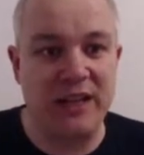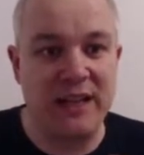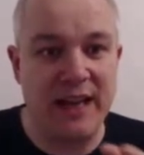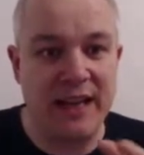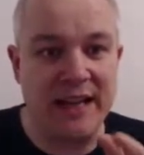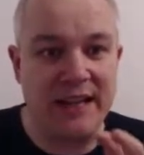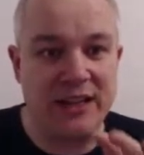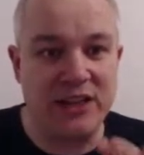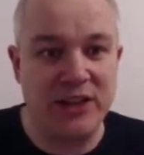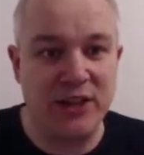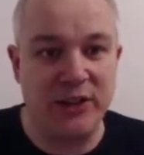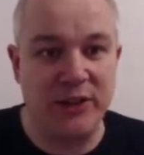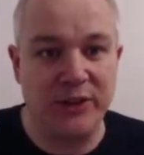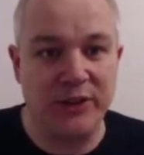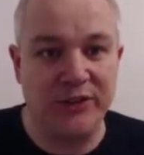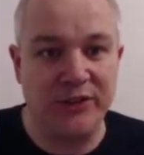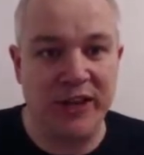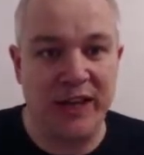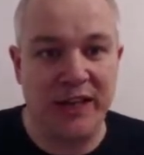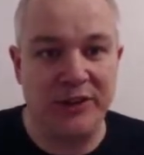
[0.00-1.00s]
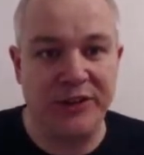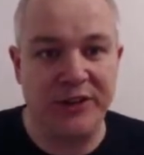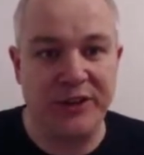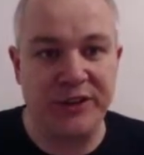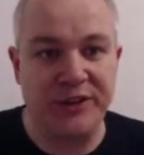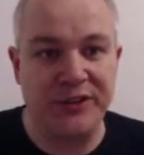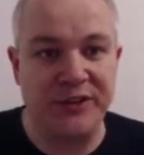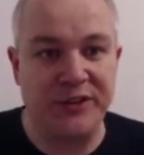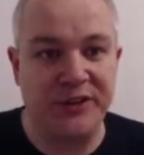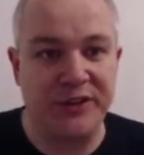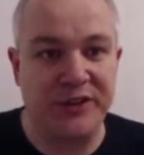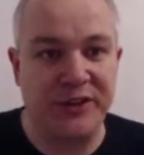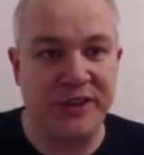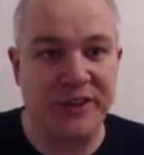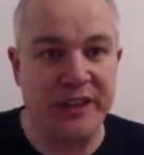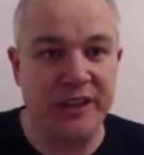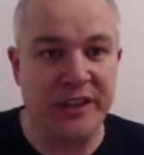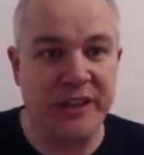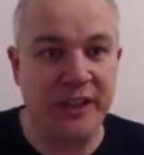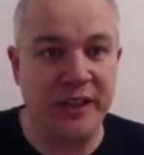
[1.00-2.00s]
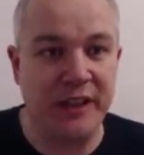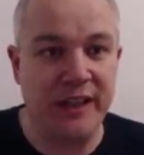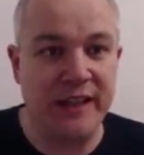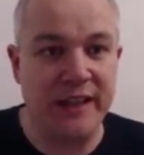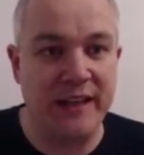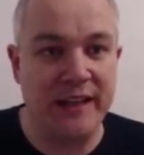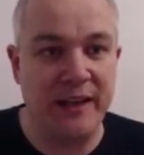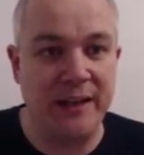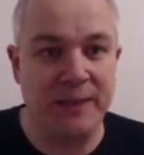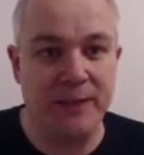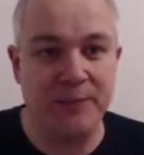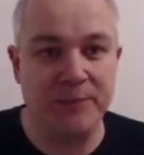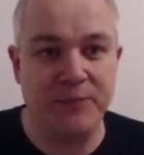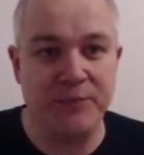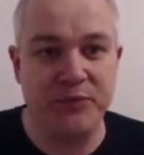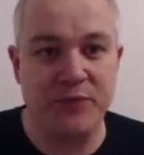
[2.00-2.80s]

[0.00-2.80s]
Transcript: he does, as you can see here,